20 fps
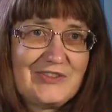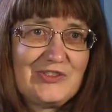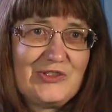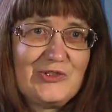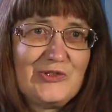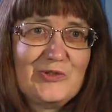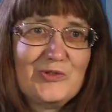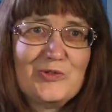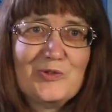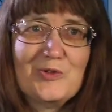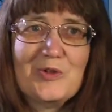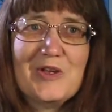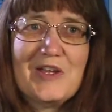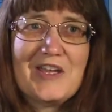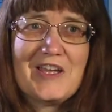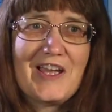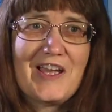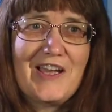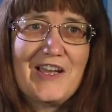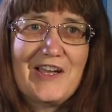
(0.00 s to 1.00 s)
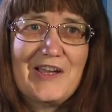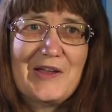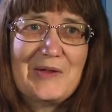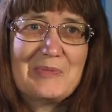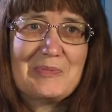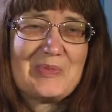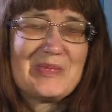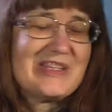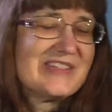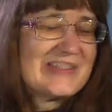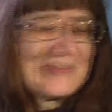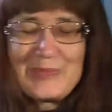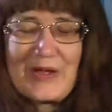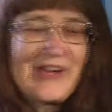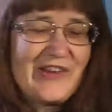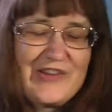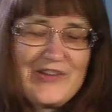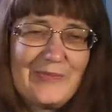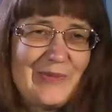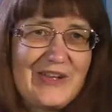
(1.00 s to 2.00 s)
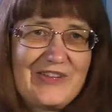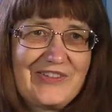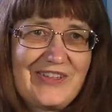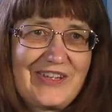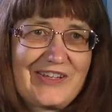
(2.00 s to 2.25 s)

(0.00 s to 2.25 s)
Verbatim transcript: to uh, be inspired about